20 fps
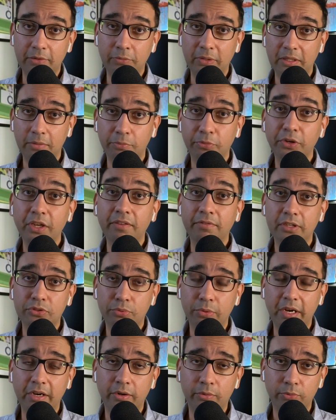when the previous
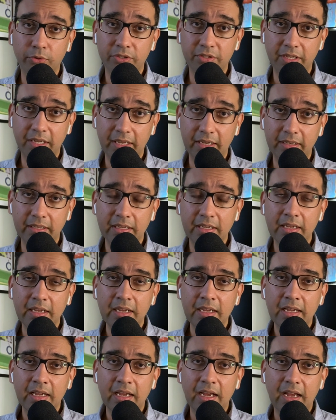record was hit,
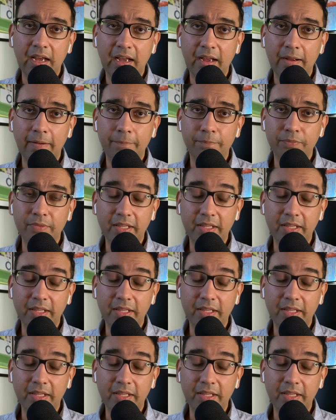um,